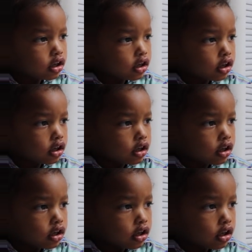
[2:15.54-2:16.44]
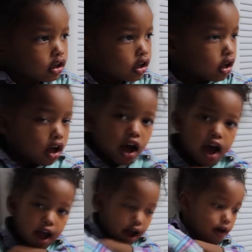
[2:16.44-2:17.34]
Making our
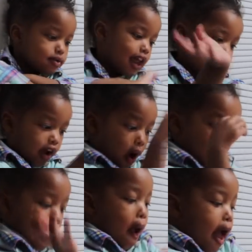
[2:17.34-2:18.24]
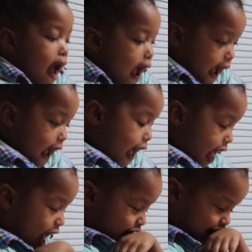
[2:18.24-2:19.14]
Christmas memories.
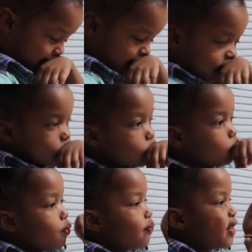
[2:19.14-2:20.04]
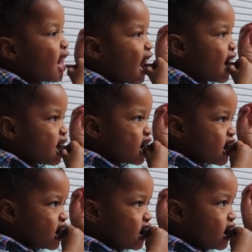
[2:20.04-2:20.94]
Oh, oh,
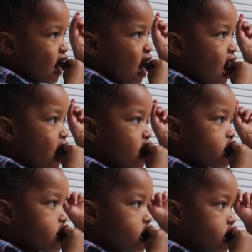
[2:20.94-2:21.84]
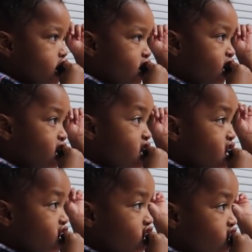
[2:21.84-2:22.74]
la da da da, oh,
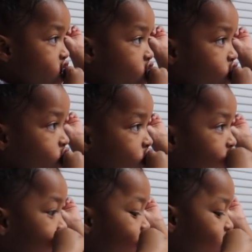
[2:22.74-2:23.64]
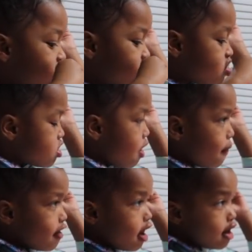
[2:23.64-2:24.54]
oh, oh, la da da
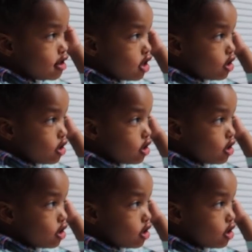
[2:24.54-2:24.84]
da,